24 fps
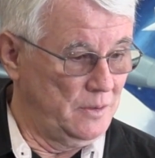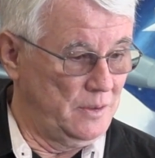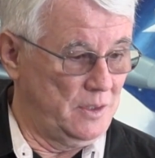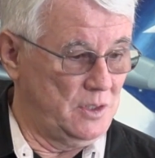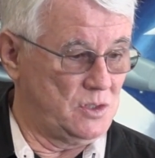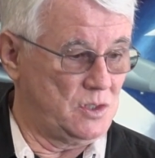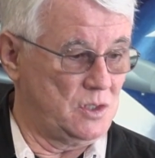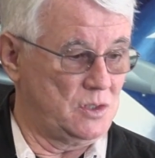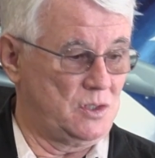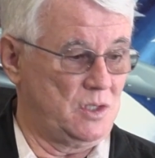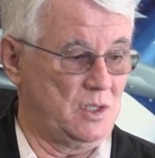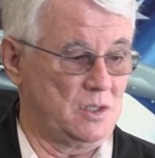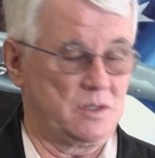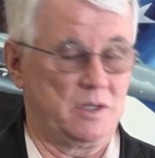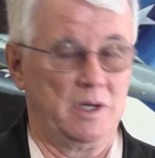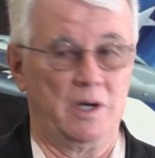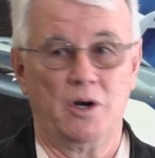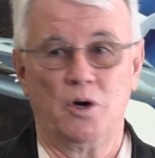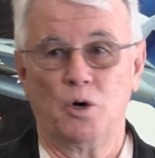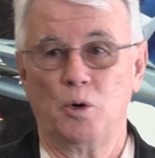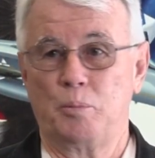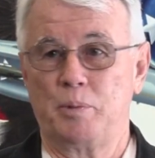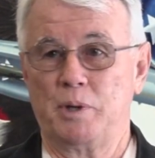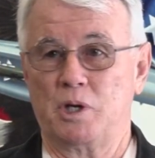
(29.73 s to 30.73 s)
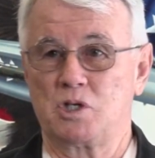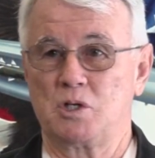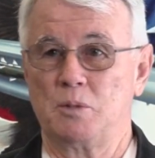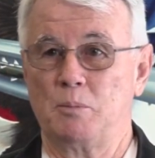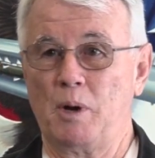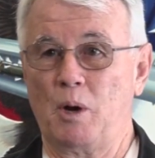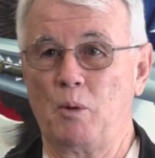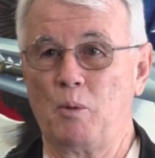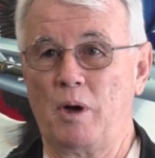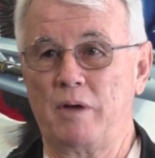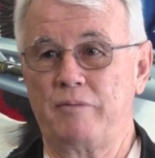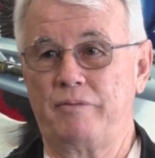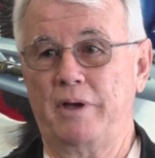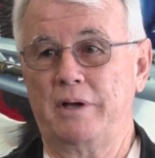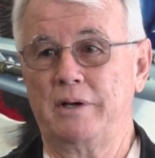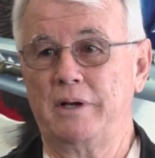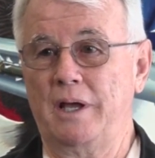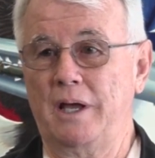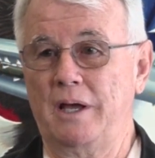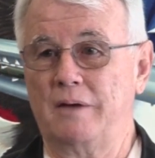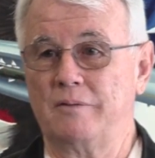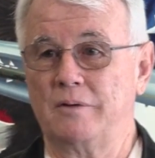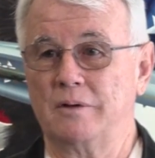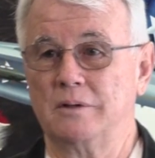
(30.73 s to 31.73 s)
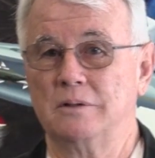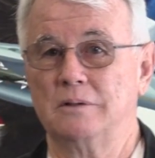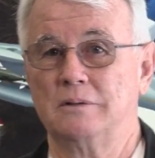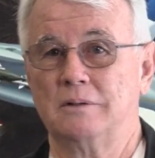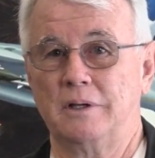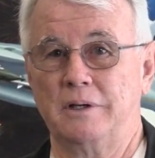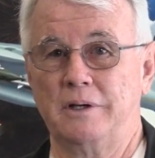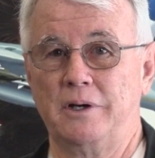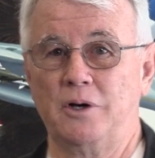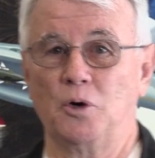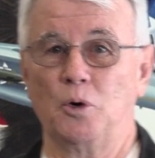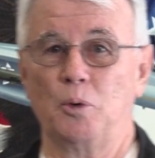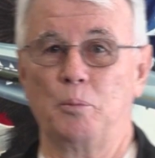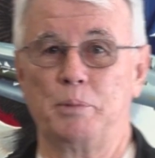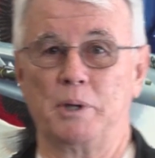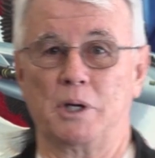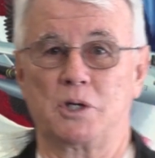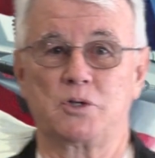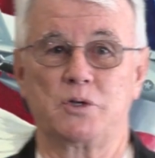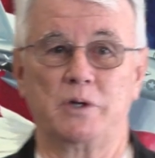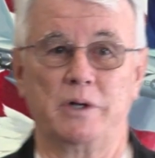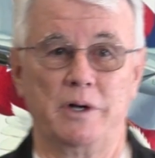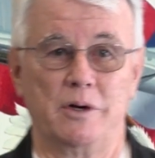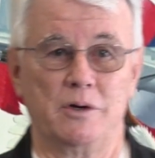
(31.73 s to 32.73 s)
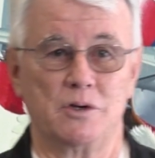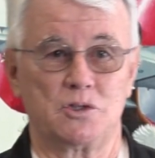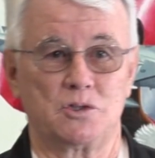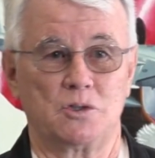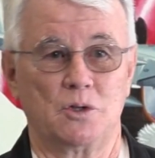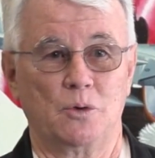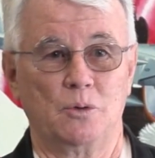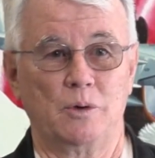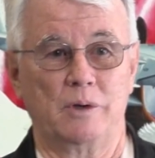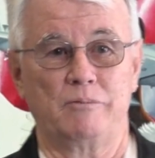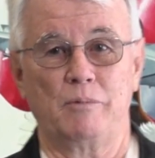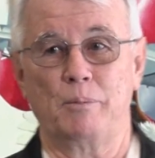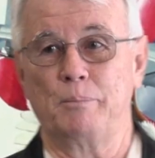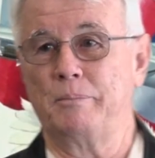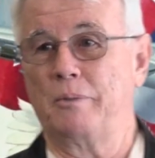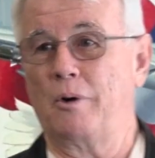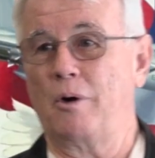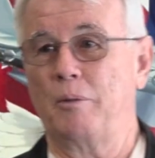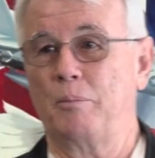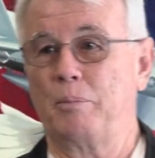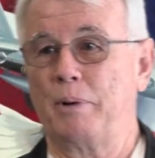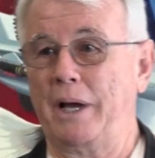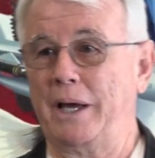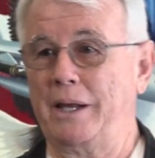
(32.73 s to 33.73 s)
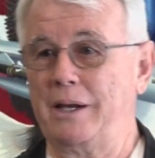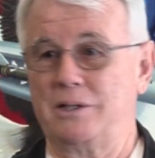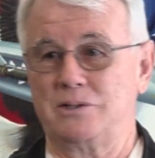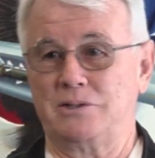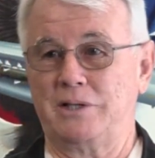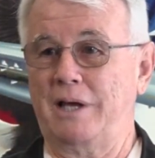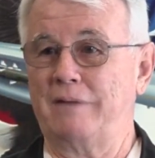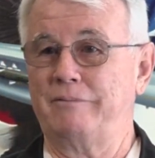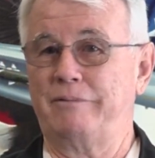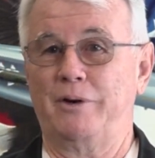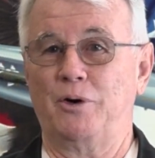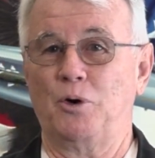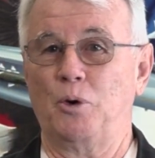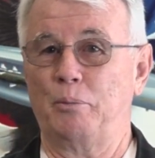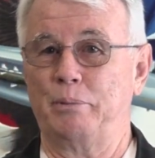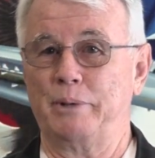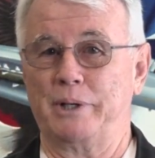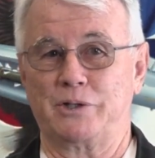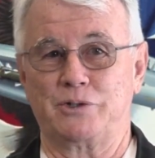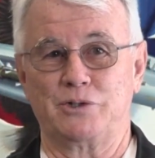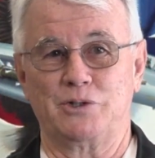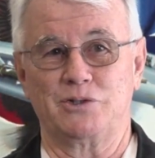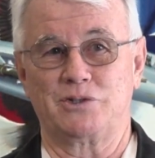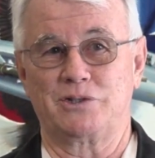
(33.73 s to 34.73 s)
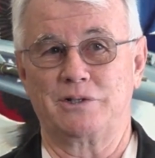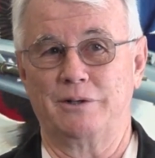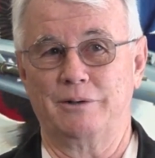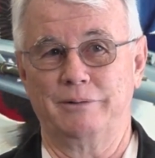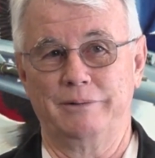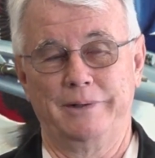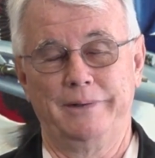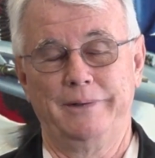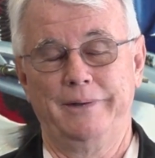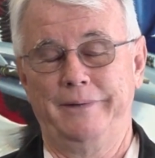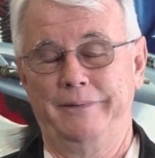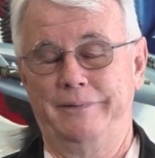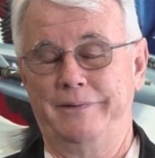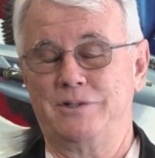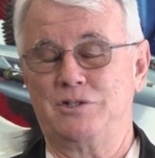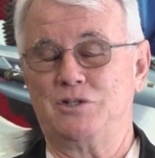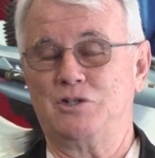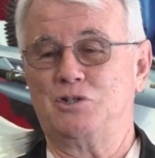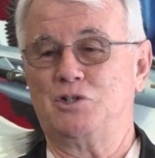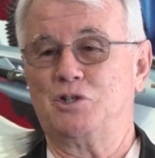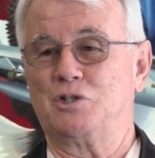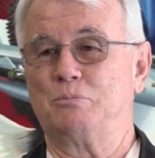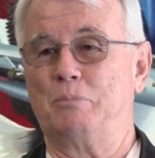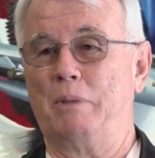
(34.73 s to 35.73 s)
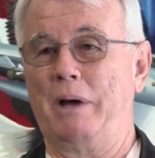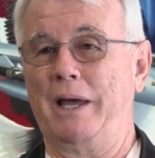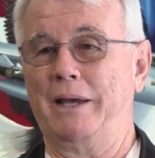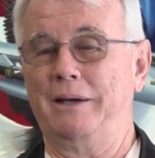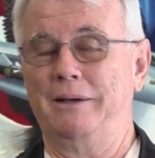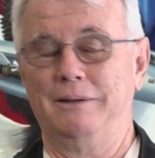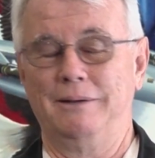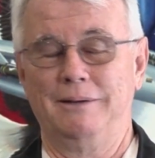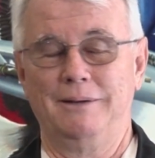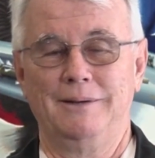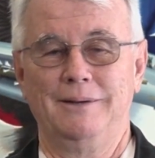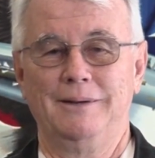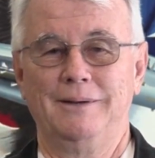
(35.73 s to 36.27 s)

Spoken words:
This is just a hero picture. My wife had to have a hero picture here, so all pilots have hero pictures, so this is just mine.